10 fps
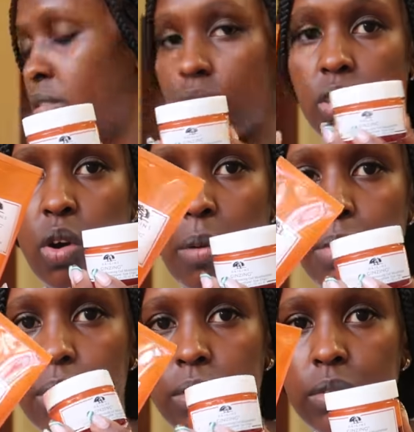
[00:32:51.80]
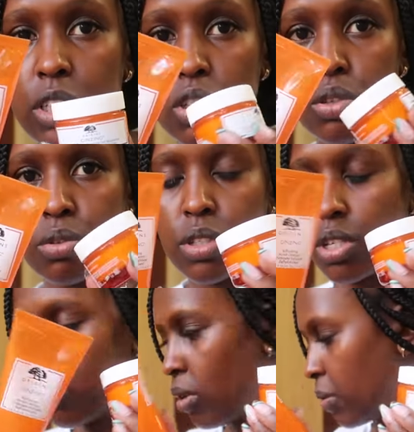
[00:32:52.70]
the scrub. These two
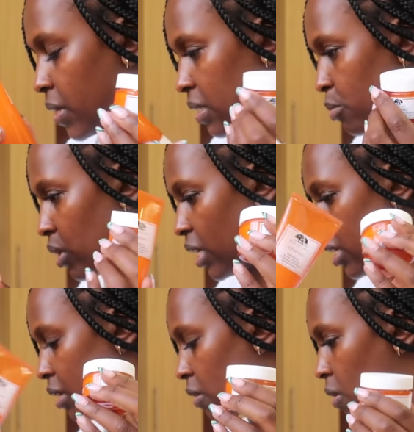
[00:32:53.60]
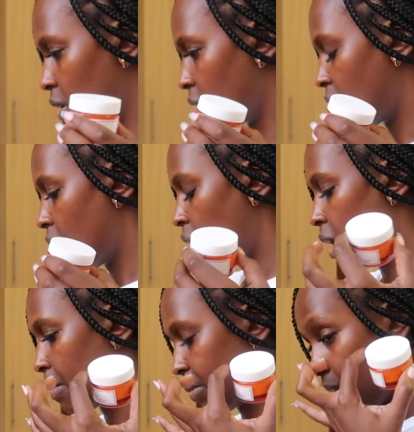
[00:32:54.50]
are the ones I'm really keen on.
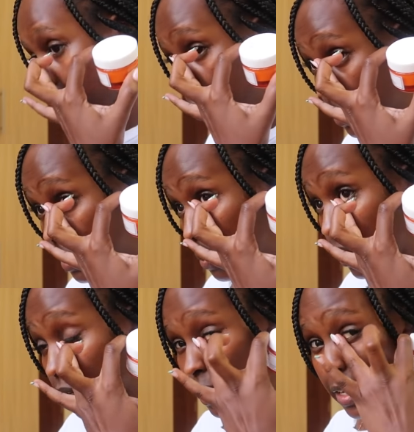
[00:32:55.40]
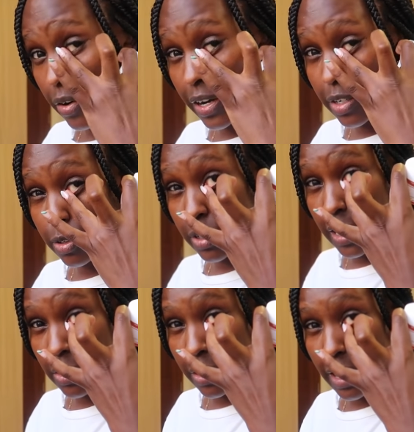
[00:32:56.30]
The other two in the middle, because I told you
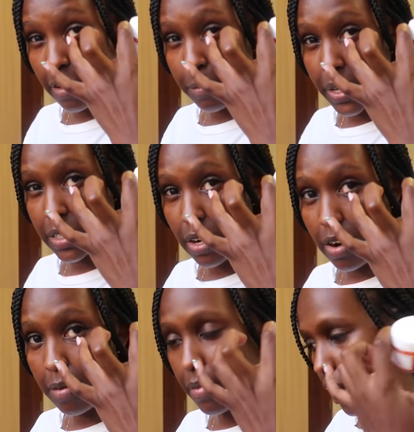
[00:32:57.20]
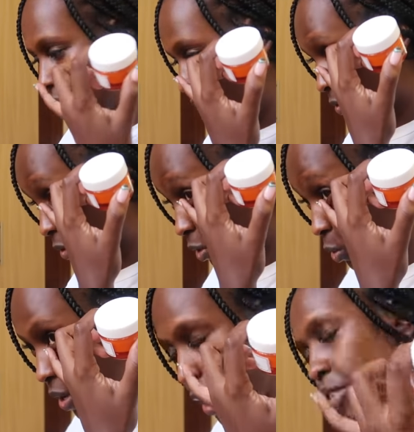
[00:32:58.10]
guys I already have my serum, and for the
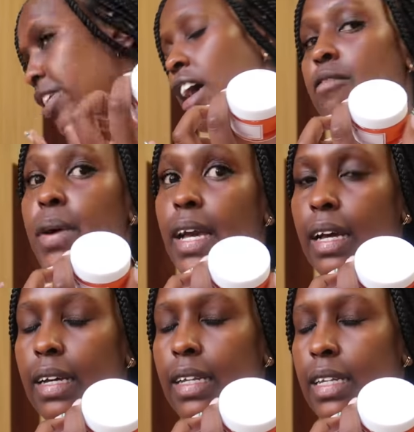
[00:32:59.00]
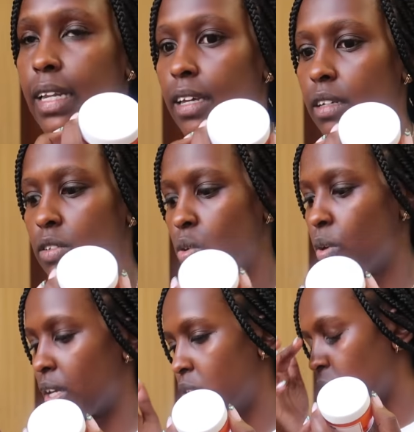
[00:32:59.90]
toner I already have my Clinique toner,